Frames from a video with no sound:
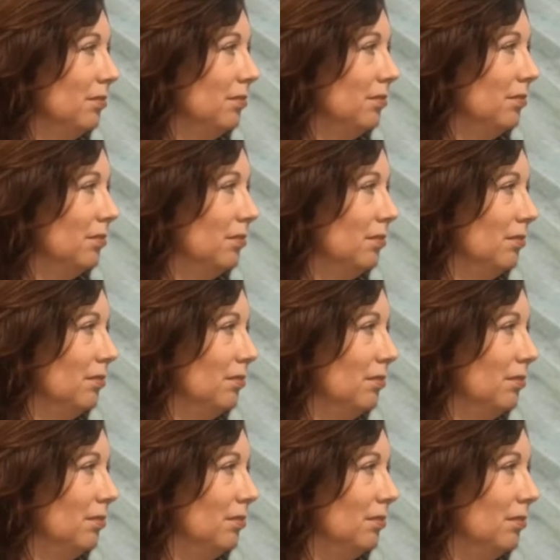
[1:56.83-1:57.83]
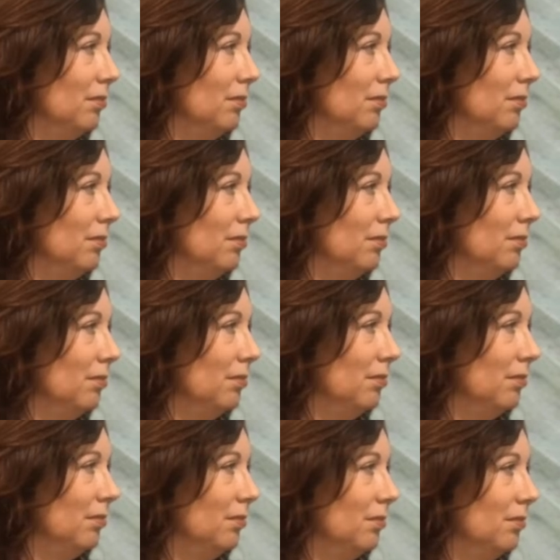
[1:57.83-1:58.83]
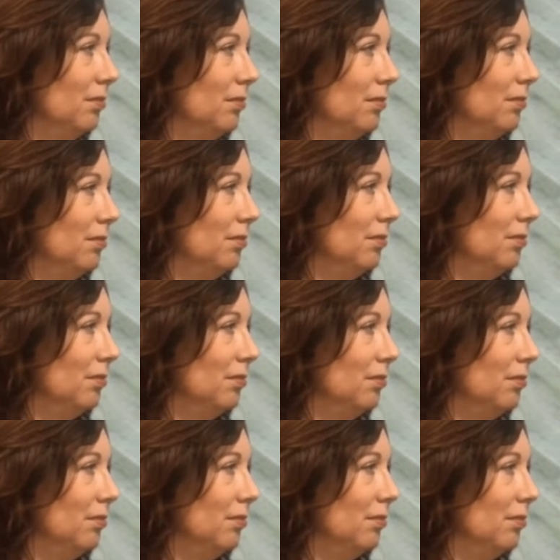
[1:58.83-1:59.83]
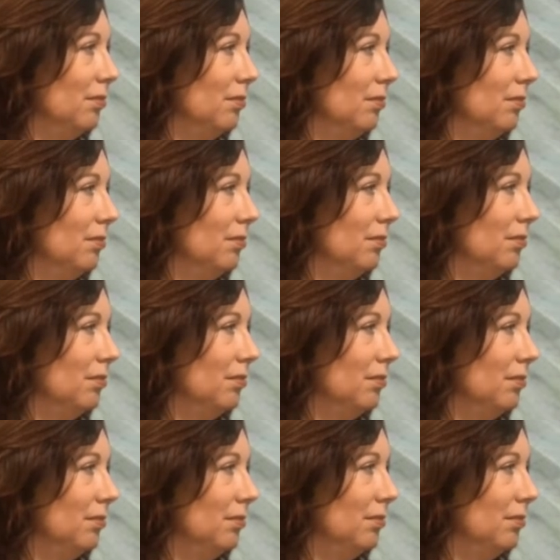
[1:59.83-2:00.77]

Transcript: No words are spoken by the person on screen.